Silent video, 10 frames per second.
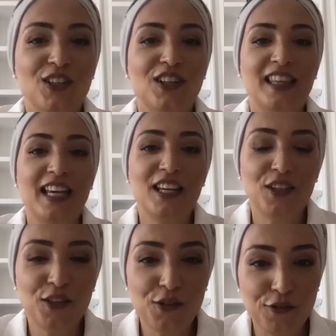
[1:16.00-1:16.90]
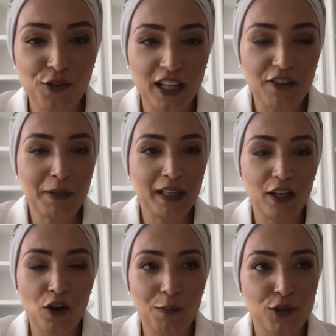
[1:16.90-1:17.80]
thank you for giving me
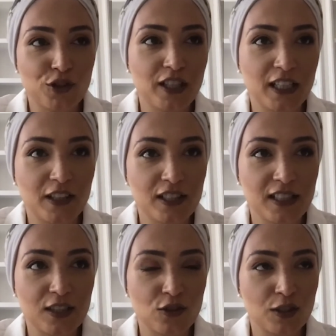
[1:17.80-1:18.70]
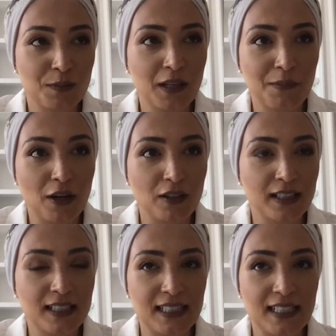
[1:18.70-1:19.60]
the opportunity, nurses, to speak about
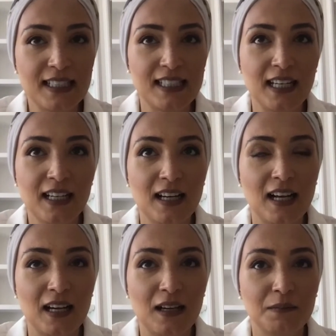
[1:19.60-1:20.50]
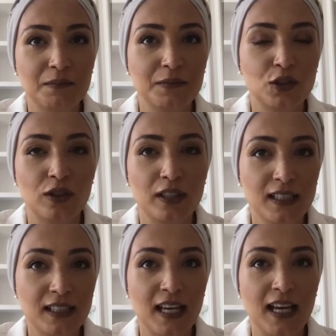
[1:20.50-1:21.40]
this listing. So
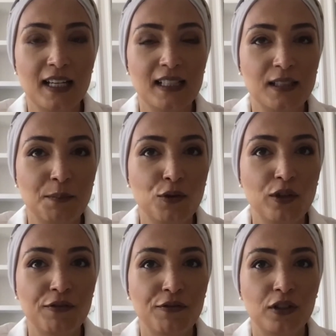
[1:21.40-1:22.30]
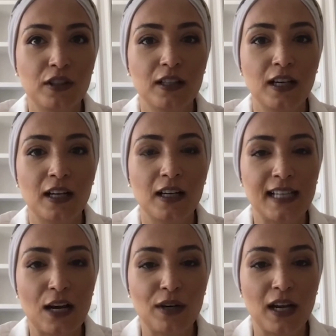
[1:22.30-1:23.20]
this, again, is the beautiful
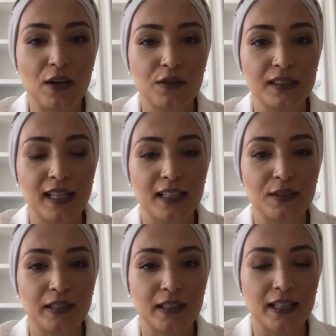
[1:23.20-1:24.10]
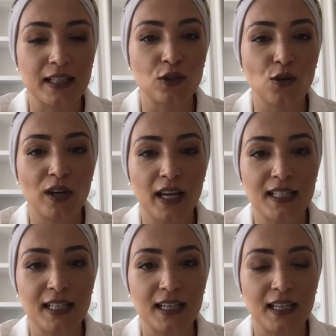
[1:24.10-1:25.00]
townhouse that is
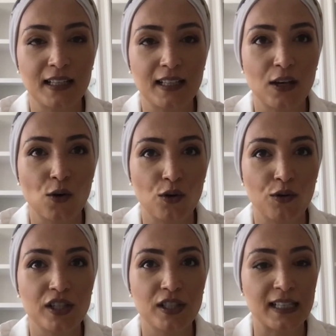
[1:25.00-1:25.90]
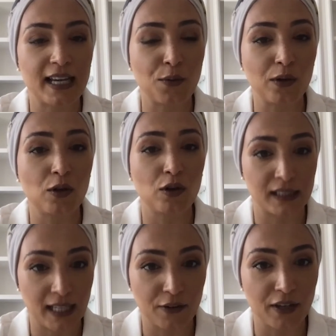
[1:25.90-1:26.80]
located in the Oak Ridges, Lake
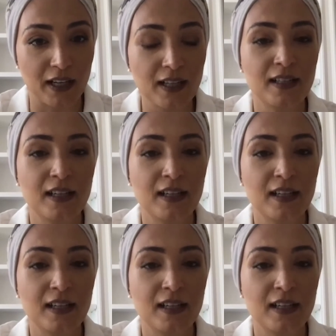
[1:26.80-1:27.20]
Wilcox area.